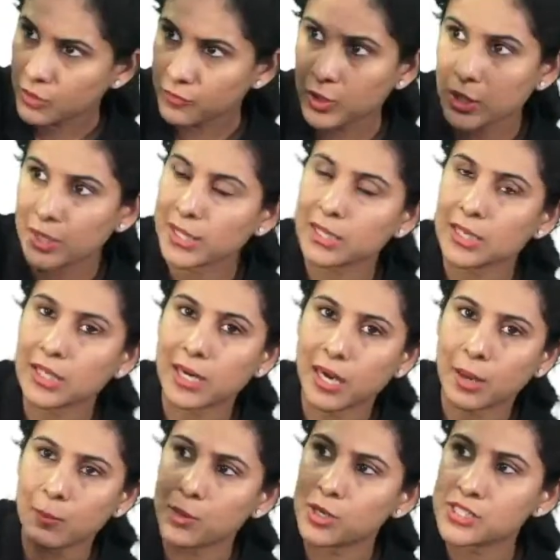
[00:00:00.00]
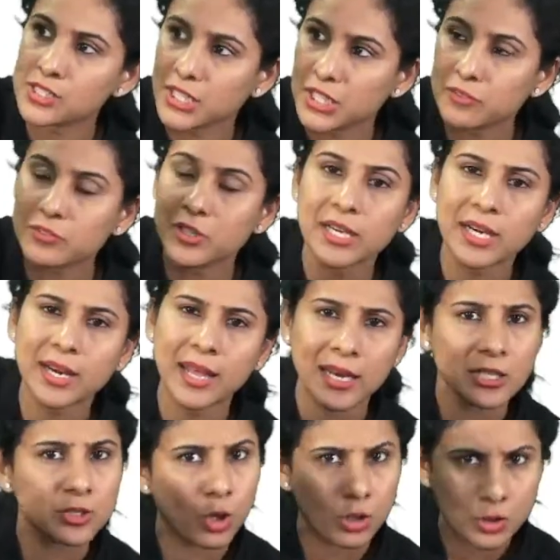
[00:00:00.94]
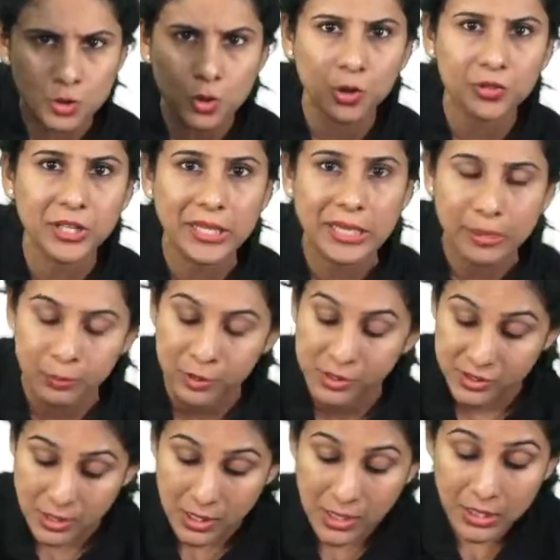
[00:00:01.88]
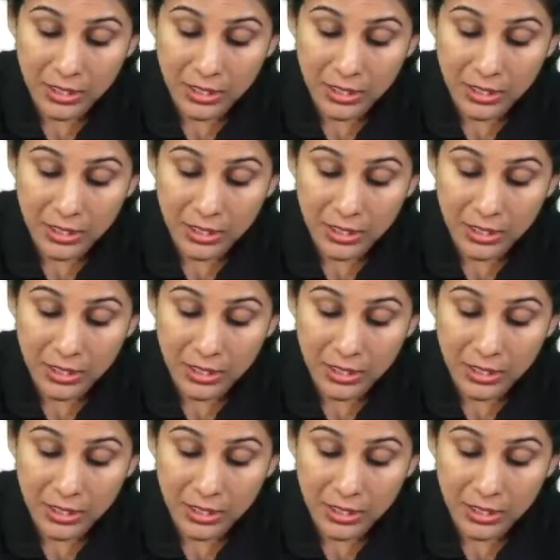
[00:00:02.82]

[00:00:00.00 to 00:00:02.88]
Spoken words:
Vertical ramus, inverted L is also on the ramus.